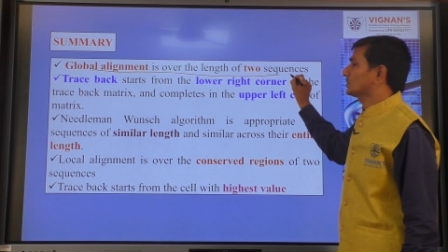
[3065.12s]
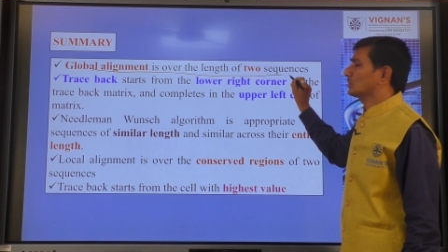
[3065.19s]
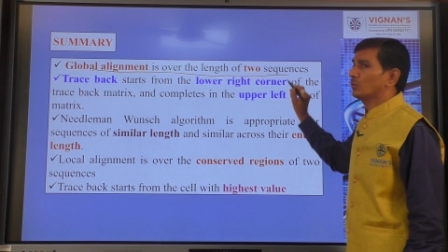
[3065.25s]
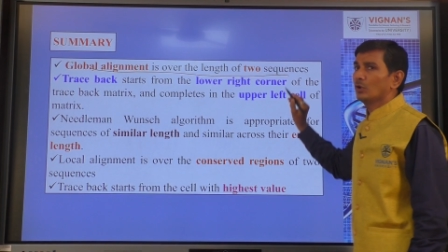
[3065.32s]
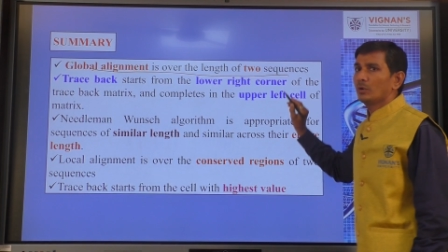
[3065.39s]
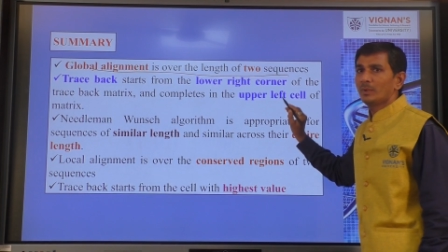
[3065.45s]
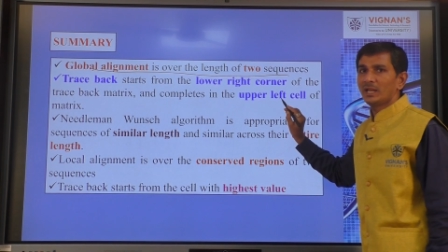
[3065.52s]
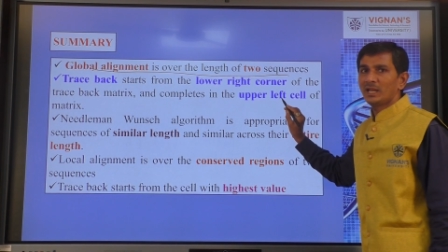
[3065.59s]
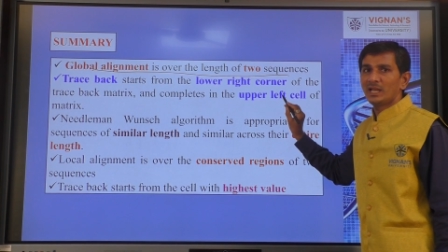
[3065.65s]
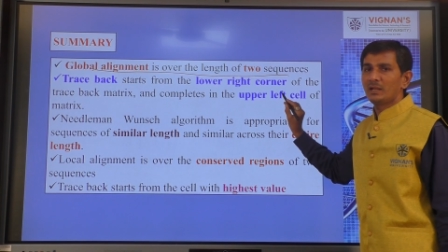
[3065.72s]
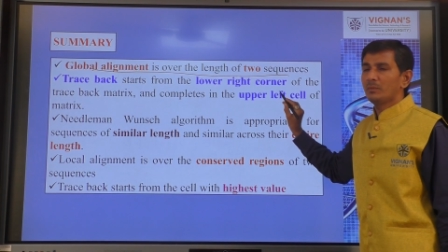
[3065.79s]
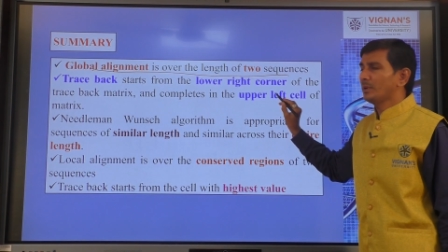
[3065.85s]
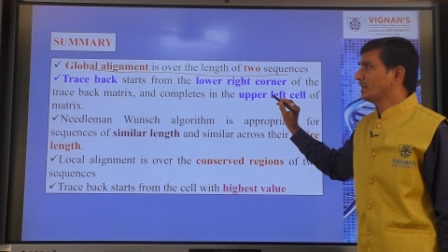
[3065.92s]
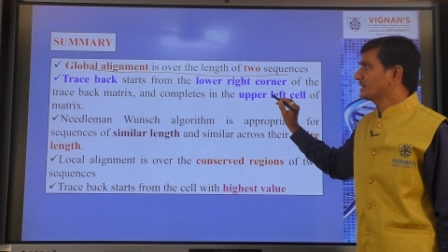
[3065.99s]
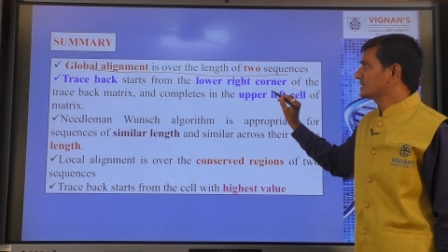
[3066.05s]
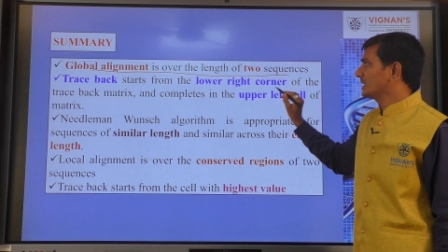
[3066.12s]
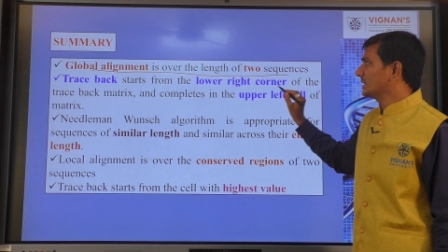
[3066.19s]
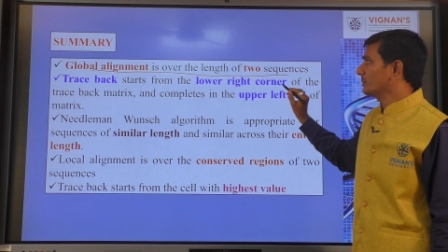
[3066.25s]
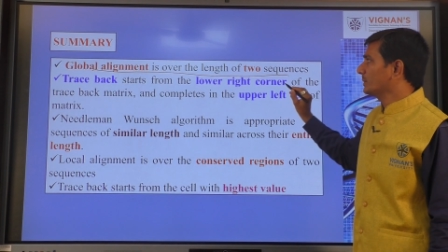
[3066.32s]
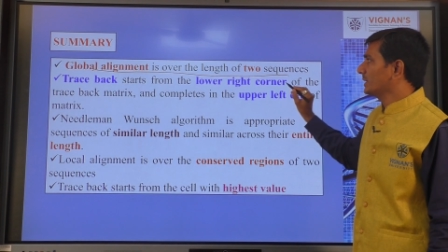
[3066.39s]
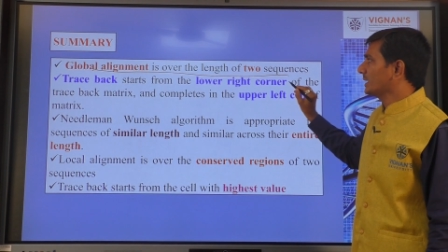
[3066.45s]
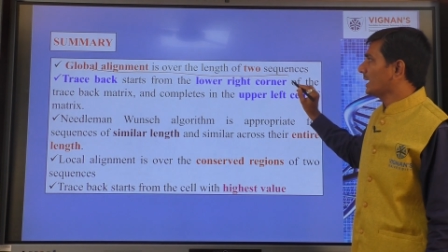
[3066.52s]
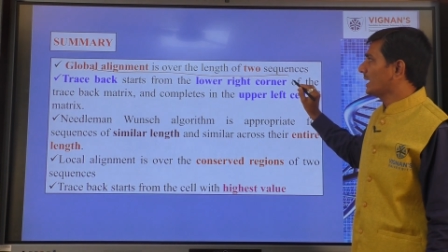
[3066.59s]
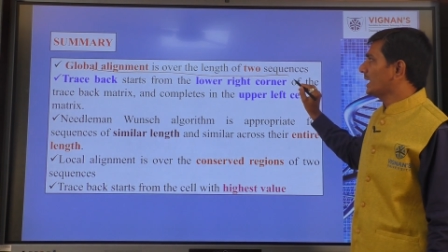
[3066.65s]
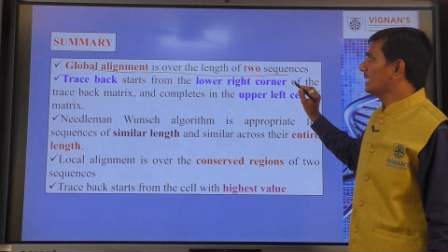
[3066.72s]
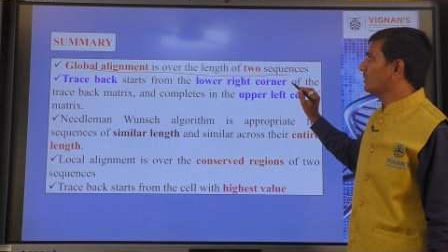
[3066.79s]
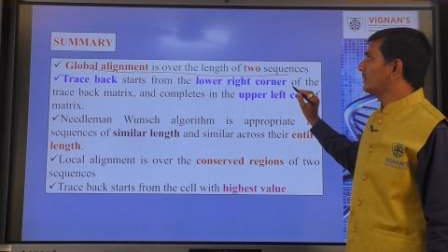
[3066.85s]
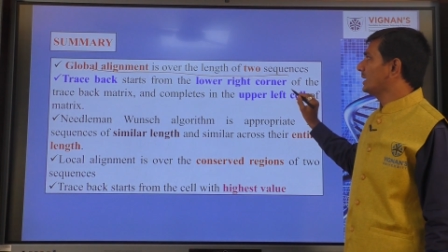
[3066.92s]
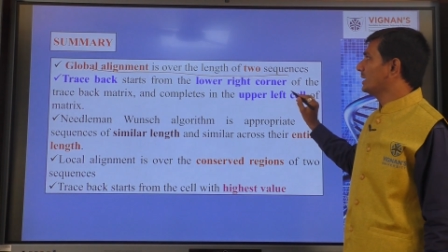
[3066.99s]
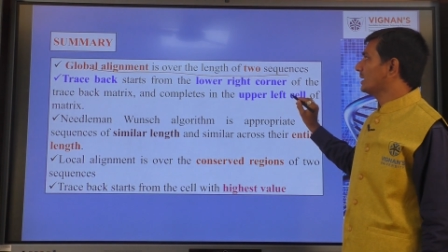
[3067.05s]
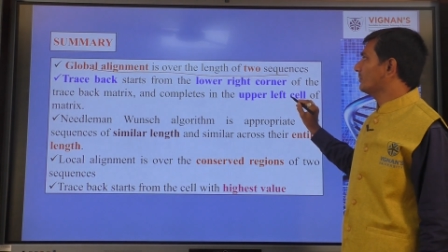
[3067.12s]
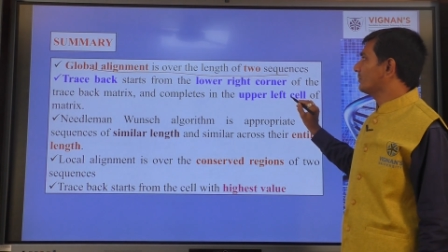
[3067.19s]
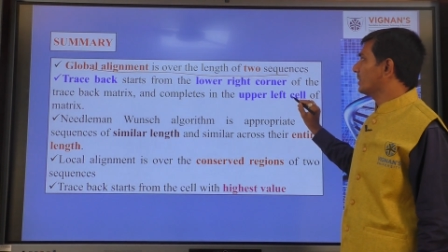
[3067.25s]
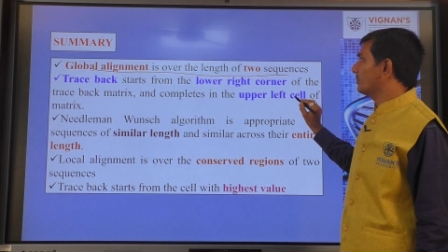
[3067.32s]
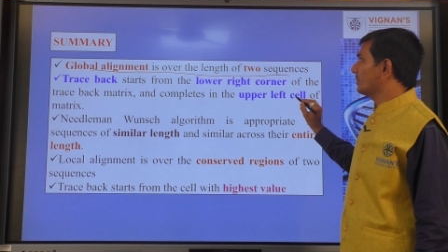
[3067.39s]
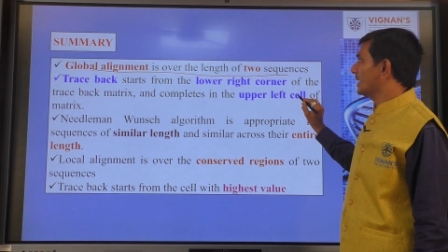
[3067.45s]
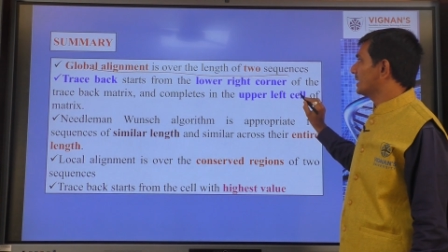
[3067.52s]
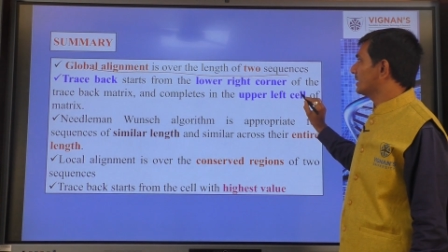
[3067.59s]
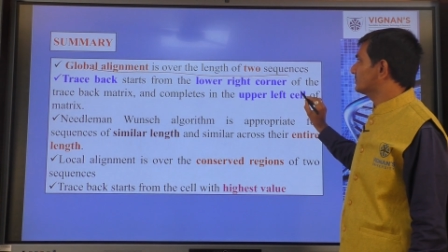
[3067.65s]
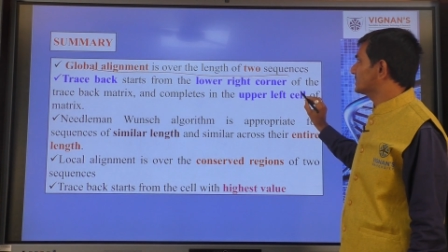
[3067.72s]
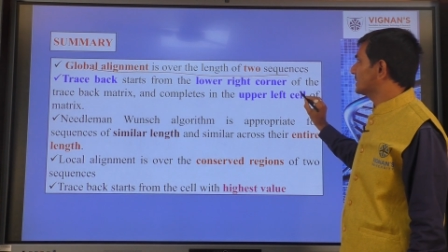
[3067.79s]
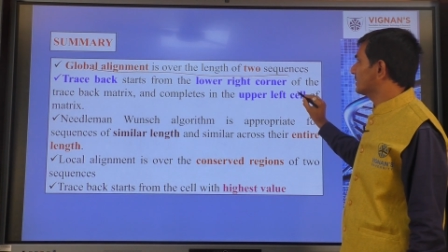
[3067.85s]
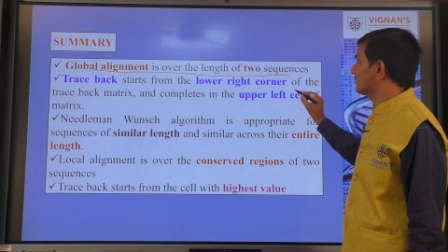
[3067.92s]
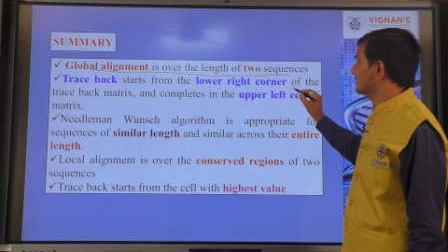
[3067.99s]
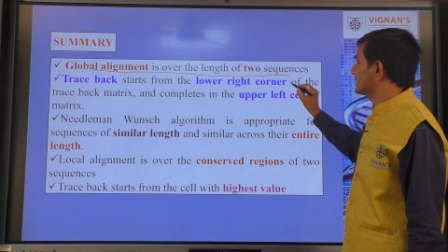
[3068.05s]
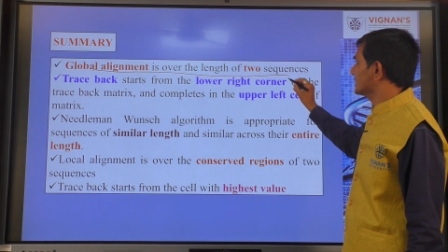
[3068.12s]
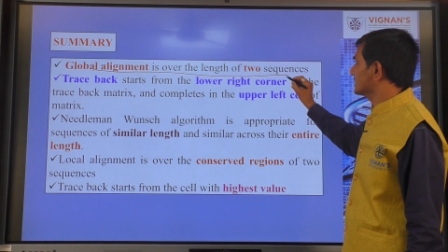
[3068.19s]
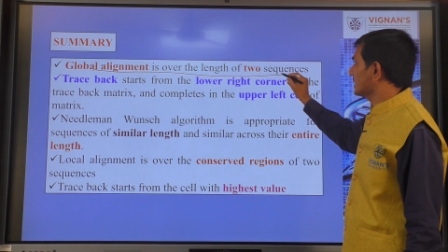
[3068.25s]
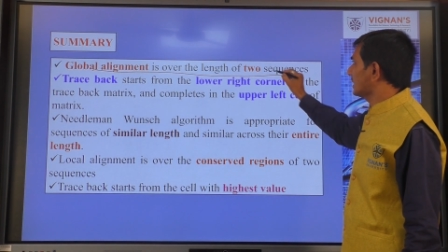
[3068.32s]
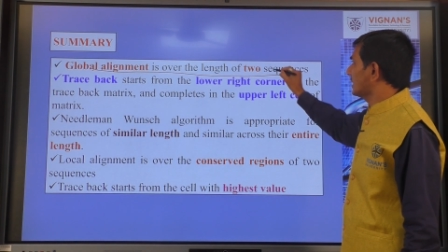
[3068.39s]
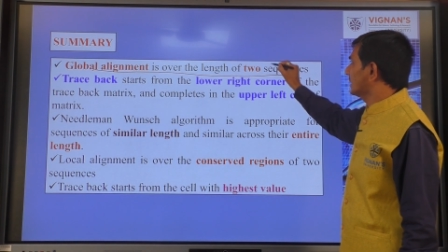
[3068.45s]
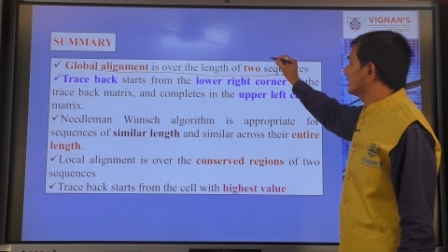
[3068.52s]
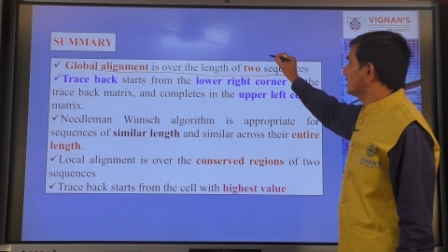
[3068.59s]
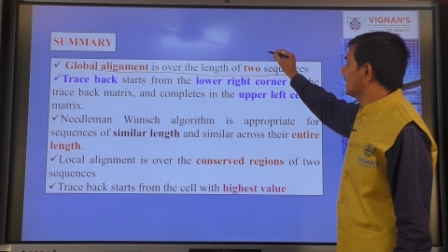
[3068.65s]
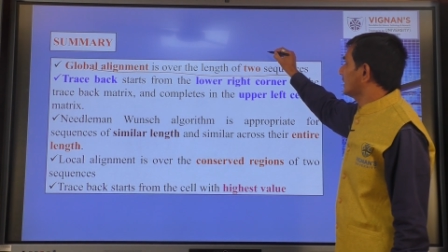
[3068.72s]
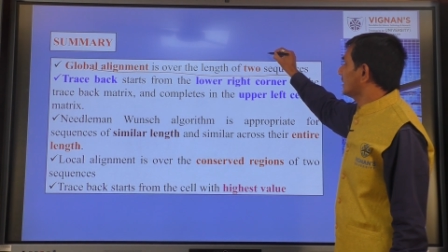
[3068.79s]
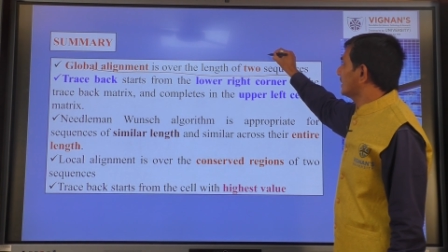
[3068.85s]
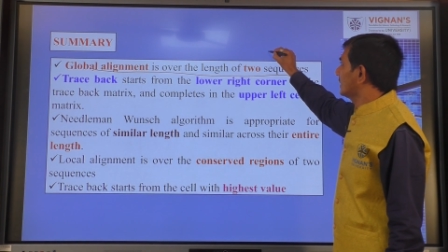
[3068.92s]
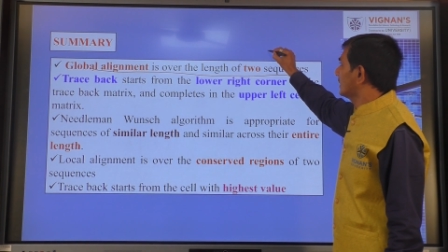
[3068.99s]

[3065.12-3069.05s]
So, global alignment is nothing but alignment of a pair of sequences along their